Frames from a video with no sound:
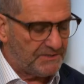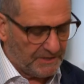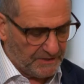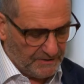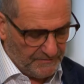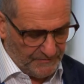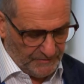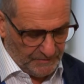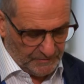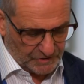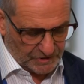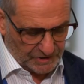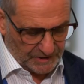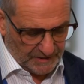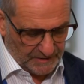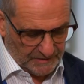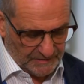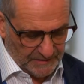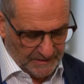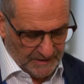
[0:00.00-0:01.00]
in the future,
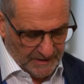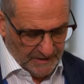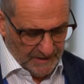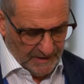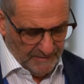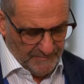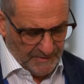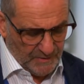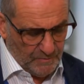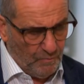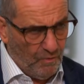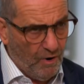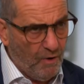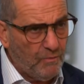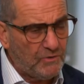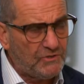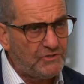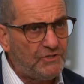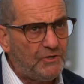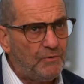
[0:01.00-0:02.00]
what
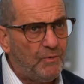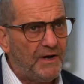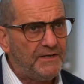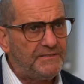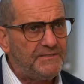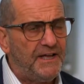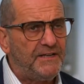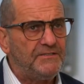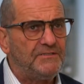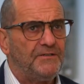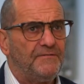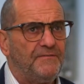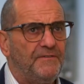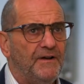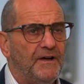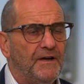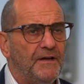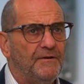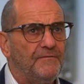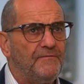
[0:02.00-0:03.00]
would you
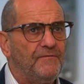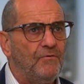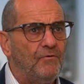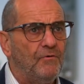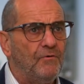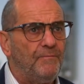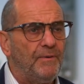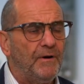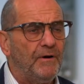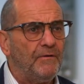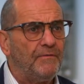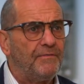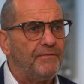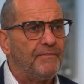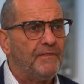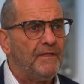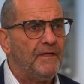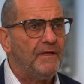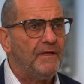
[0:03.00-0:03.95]
identify for both